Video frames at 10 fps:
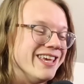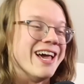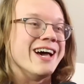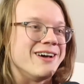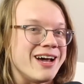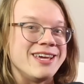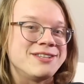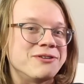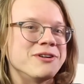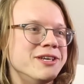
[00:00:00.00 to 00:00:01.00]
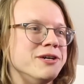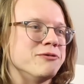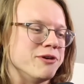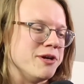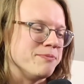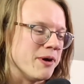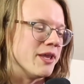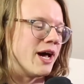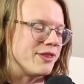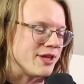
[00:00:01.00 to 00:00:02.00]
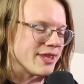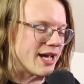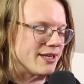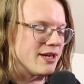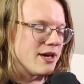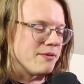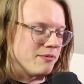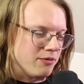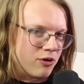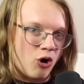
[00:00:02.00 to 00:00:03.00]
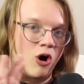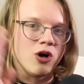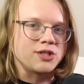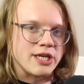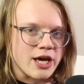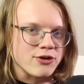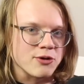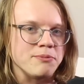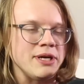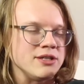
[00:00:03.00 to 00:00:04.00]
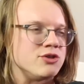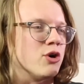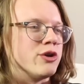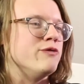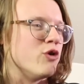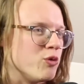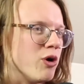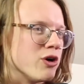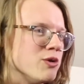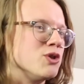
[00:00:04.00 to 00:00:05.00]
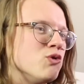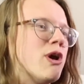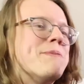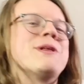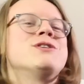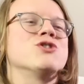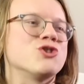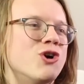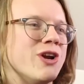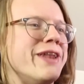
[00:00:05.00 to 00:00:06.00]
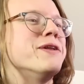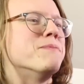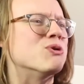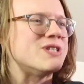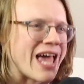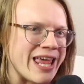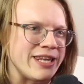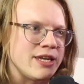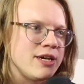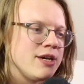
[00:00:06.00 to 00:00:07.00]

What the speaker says: Yeah, I totally agree. But I think that all together means Dothy Voidwalker is a great place to start at number 10.